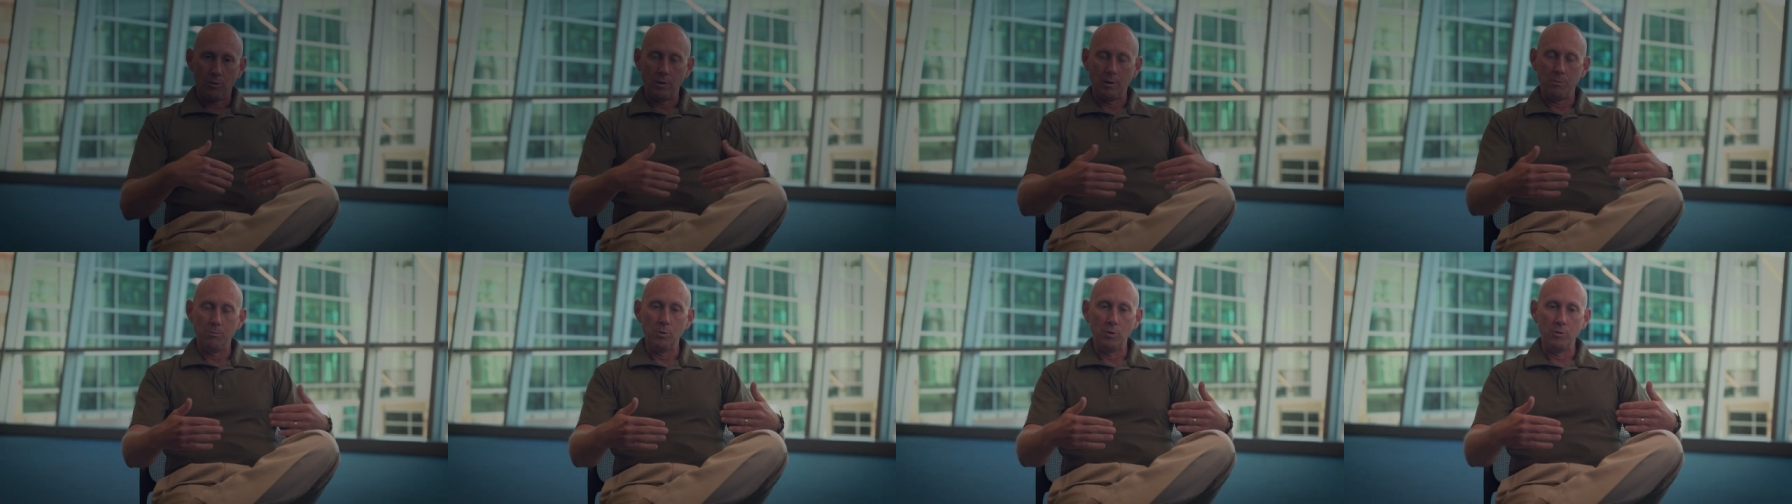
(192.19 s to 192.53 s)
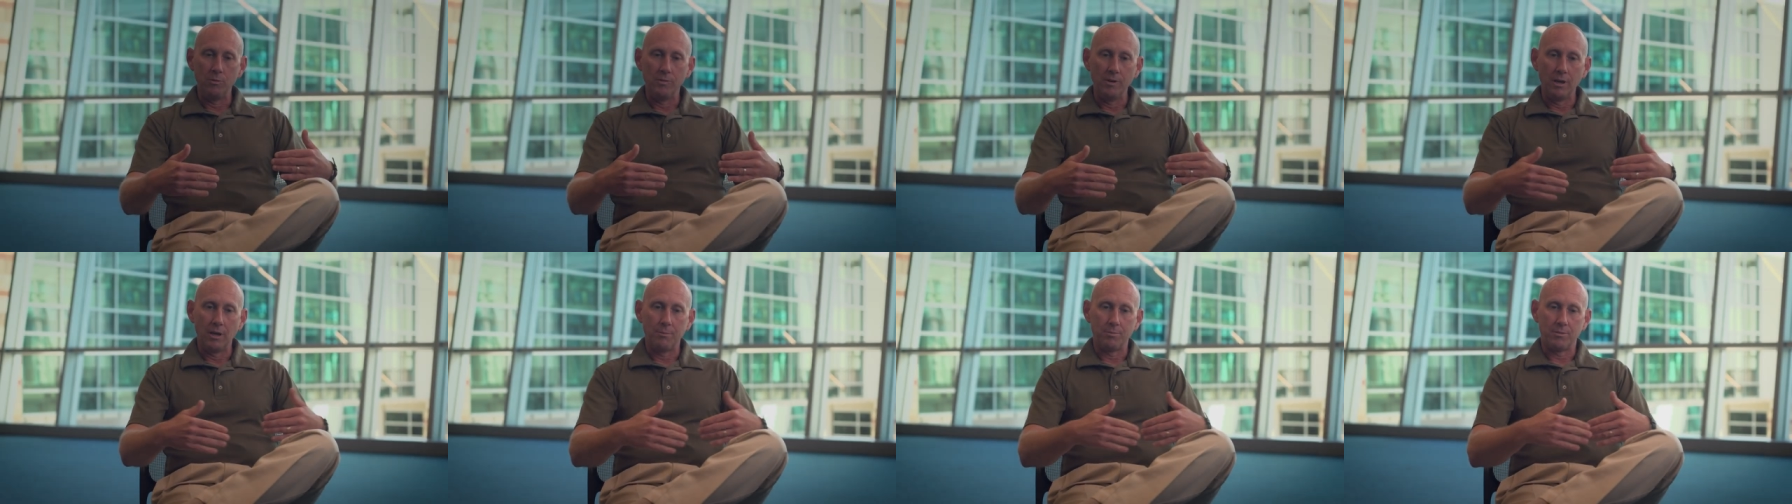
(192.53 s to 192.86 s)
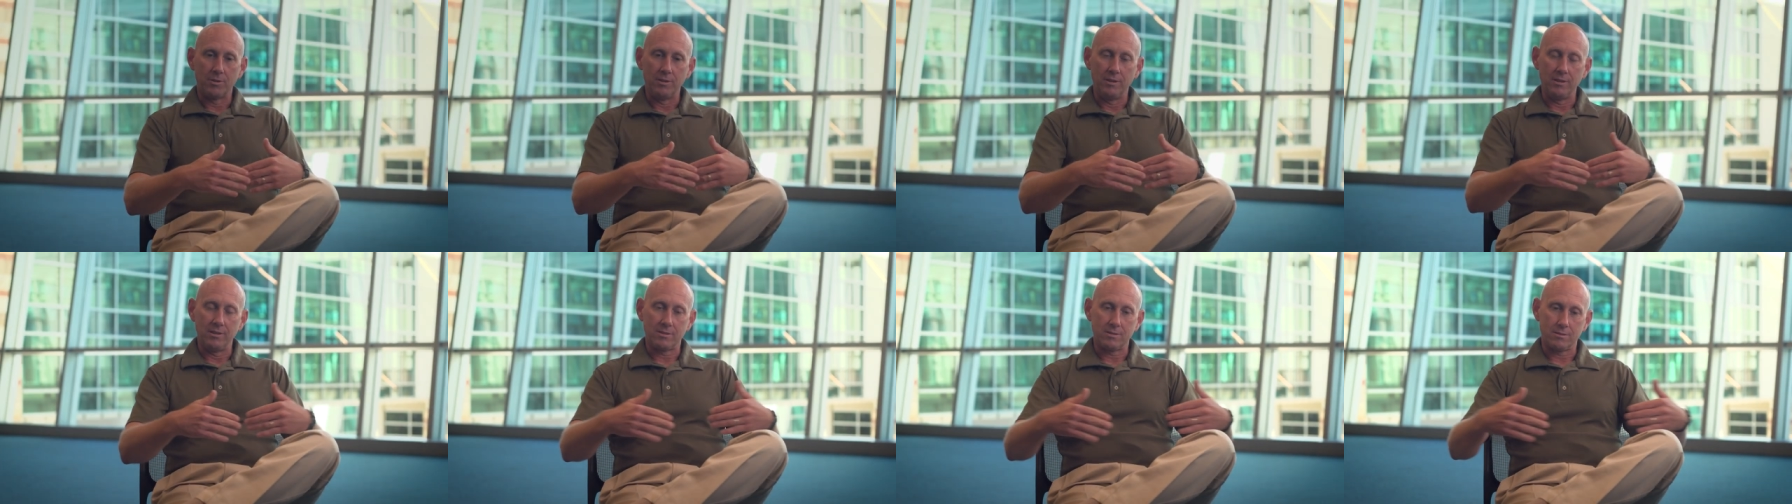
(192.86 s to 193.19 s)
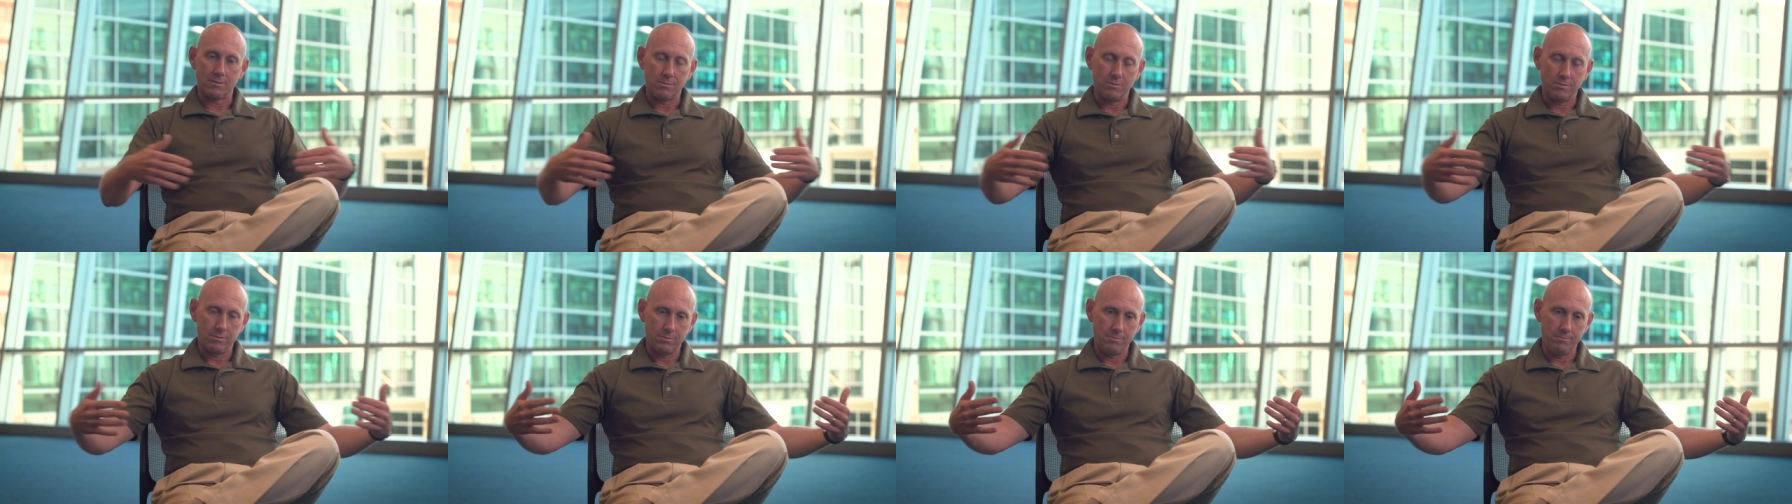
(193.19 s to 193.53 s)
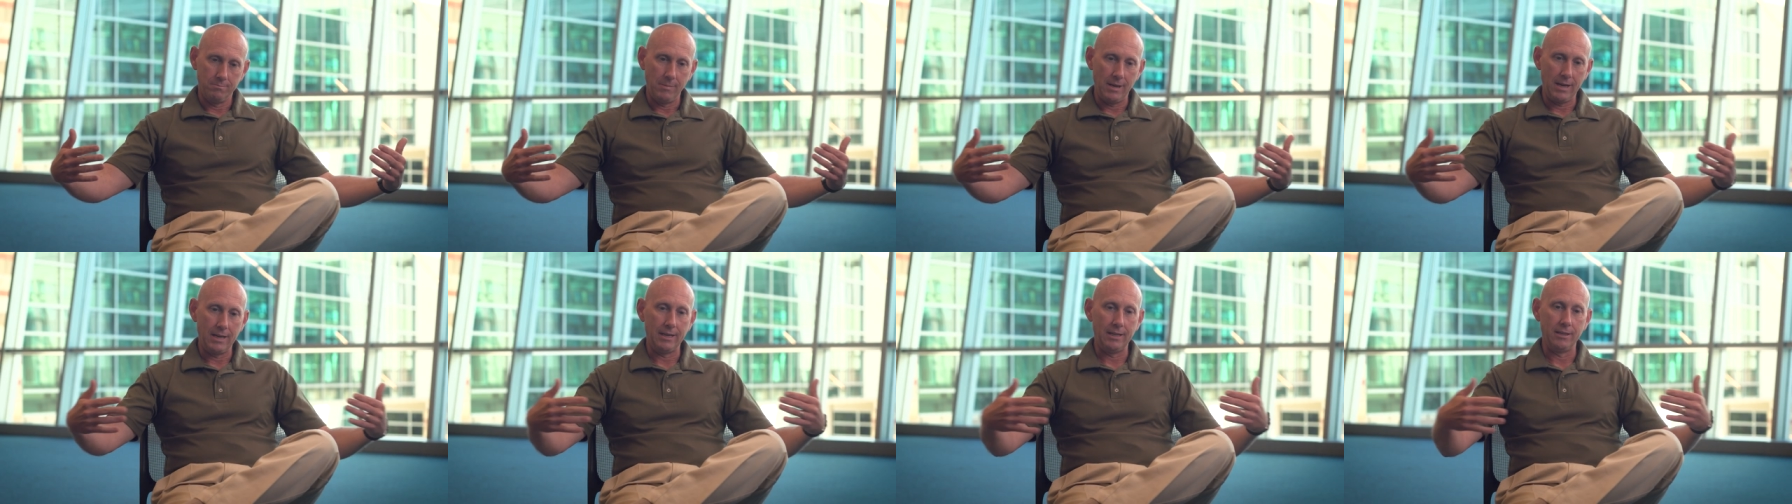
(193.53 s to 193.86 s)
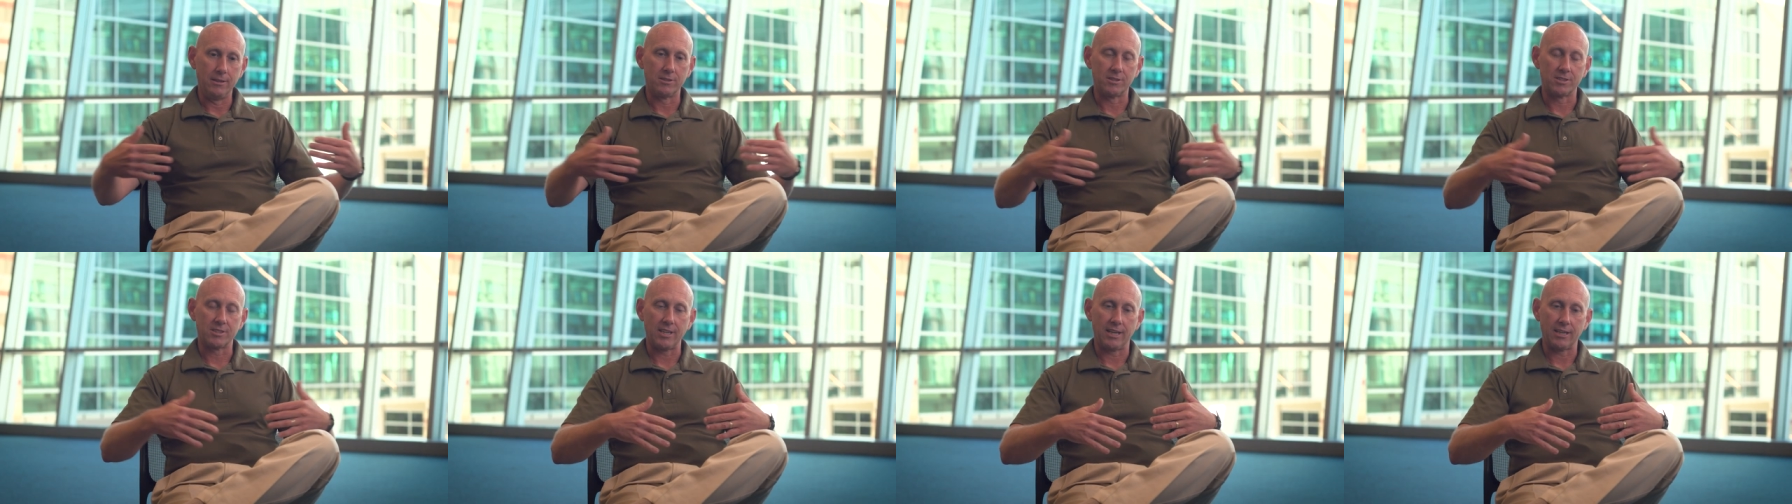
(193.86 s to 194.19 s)
We'd moved up to this main
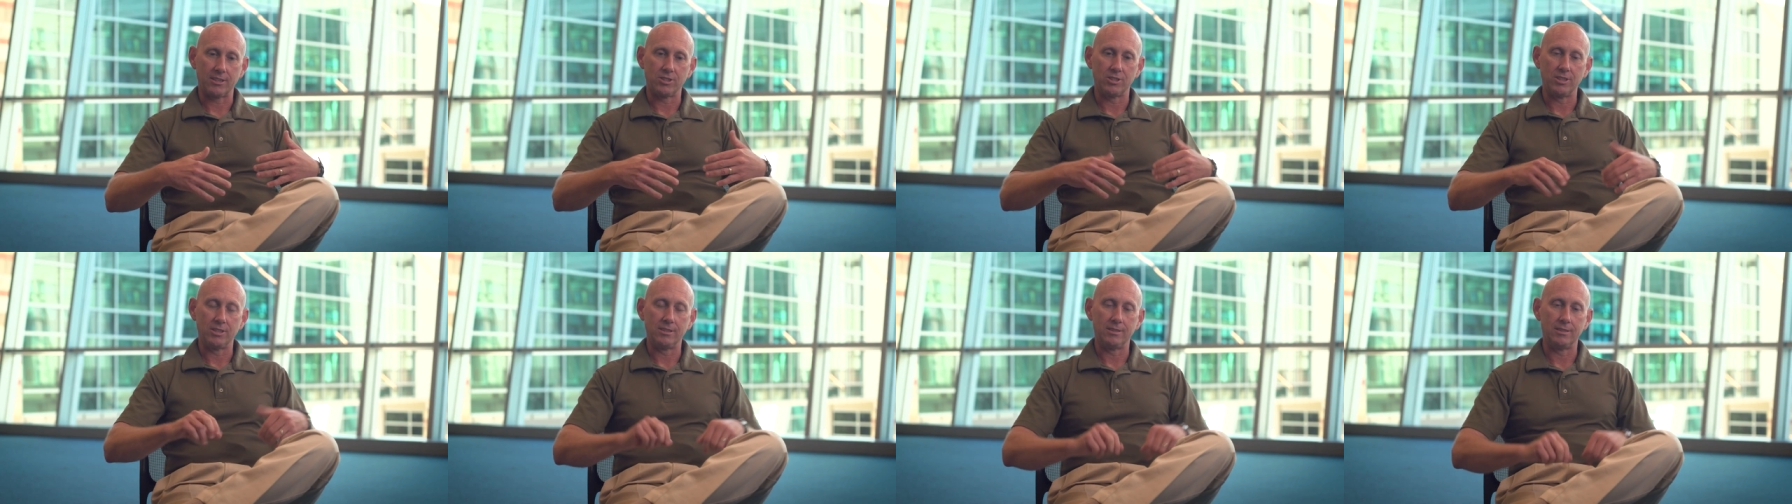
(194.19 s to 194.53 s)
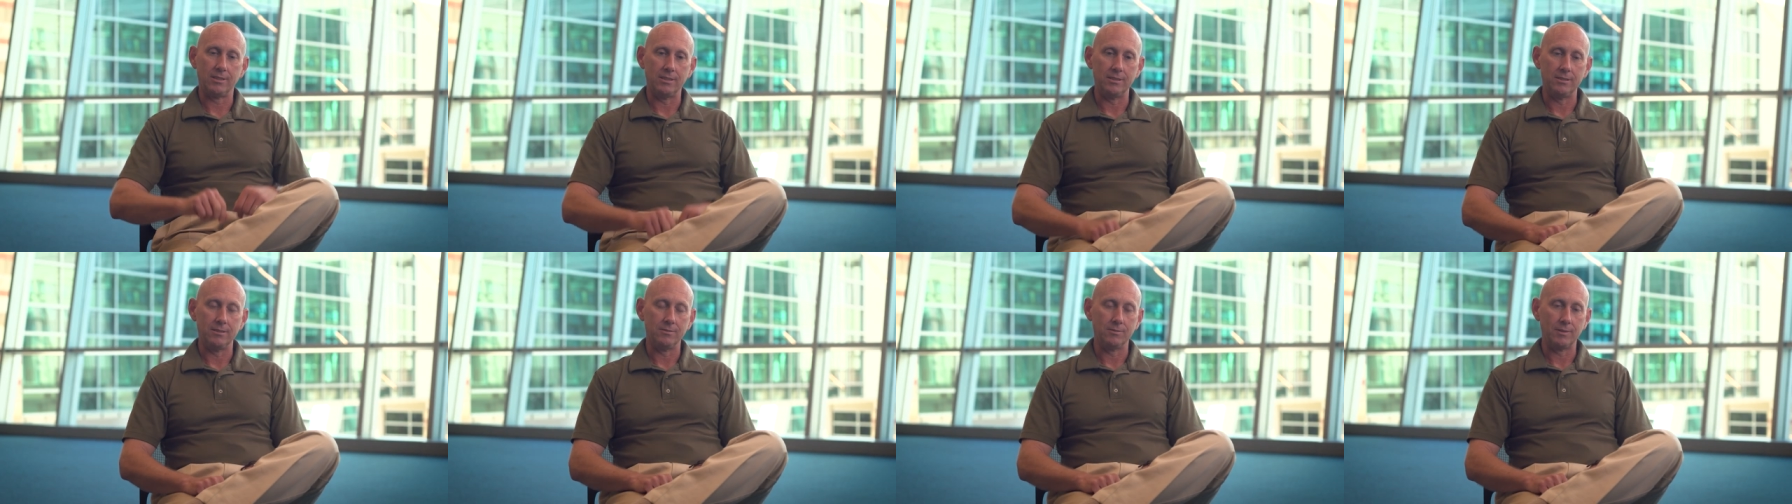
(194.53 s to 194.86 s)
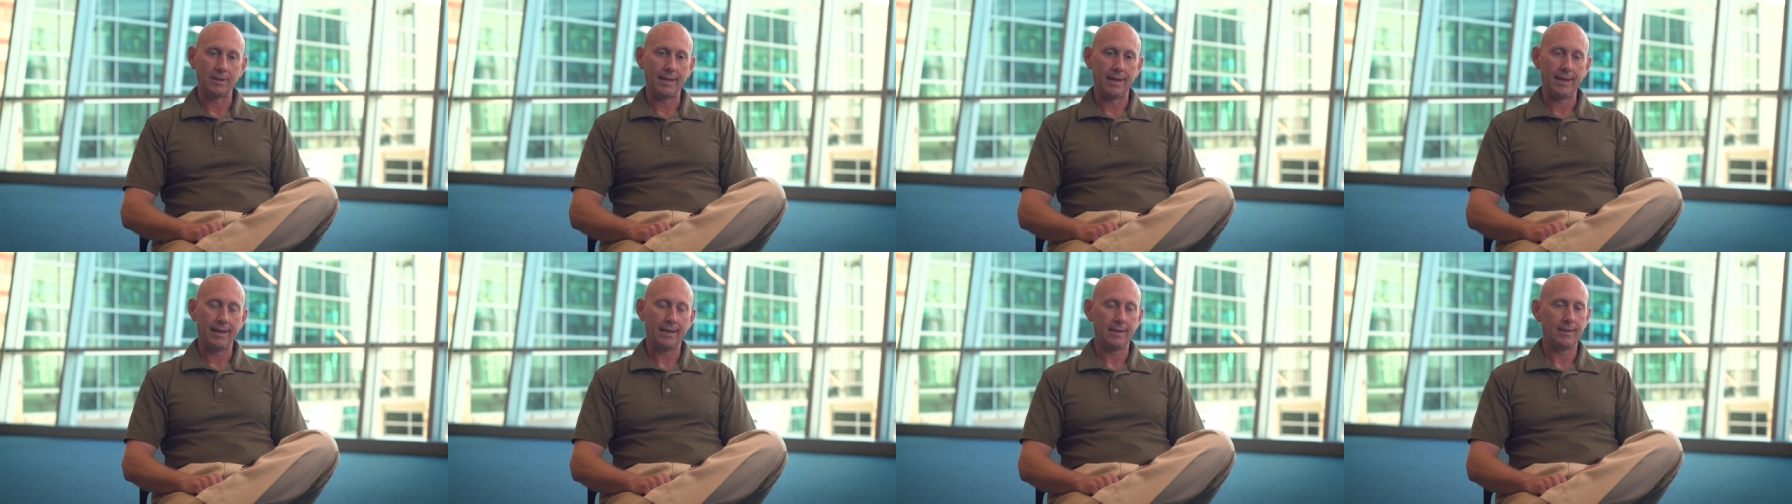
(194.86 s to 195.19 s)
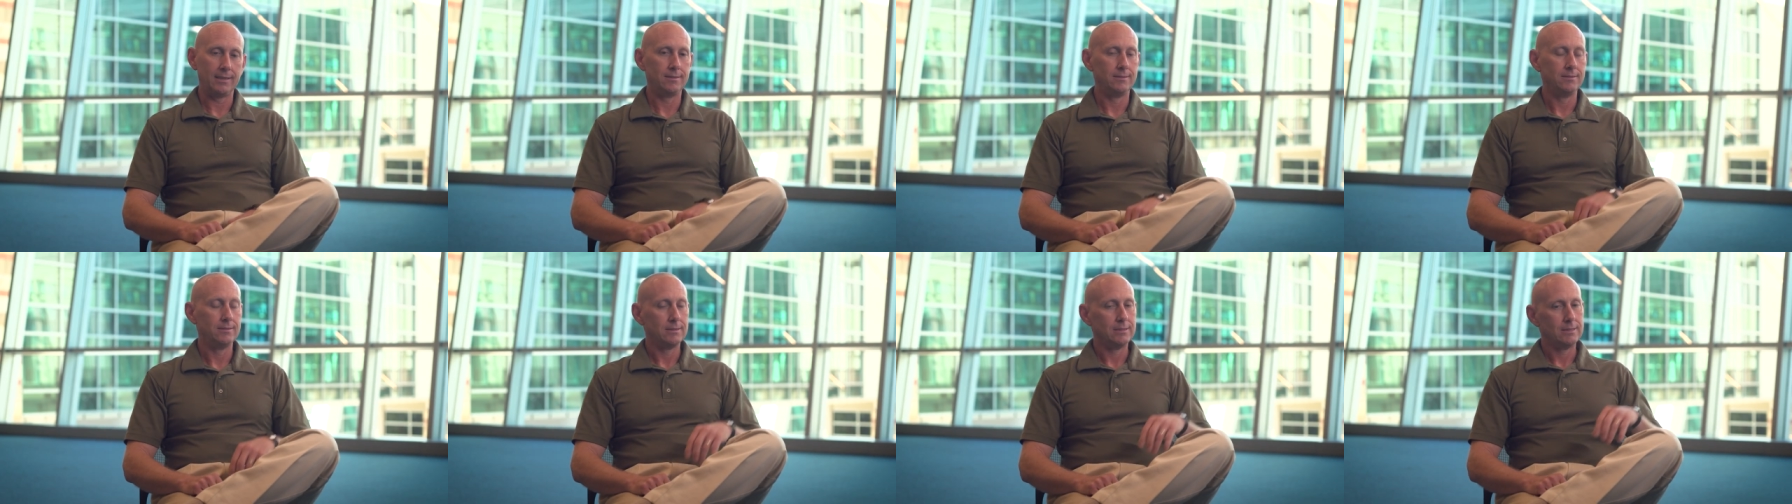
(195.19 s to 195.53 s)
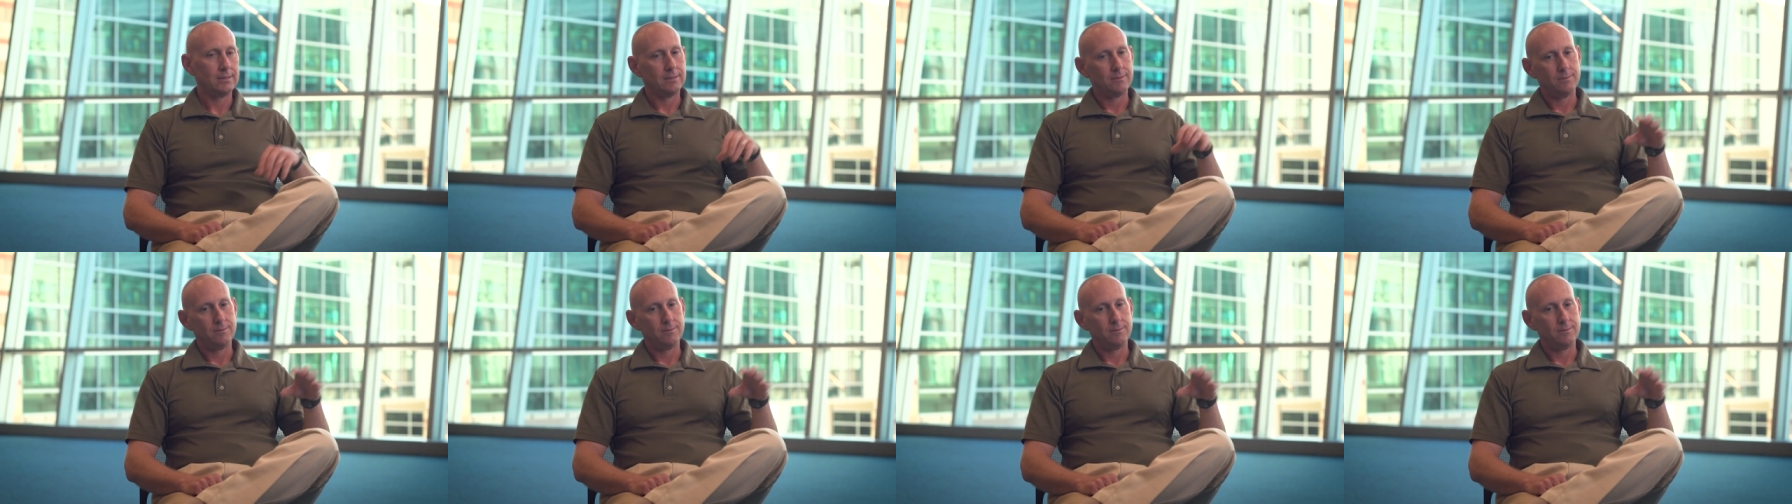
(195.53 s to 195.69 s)
intersection and we had,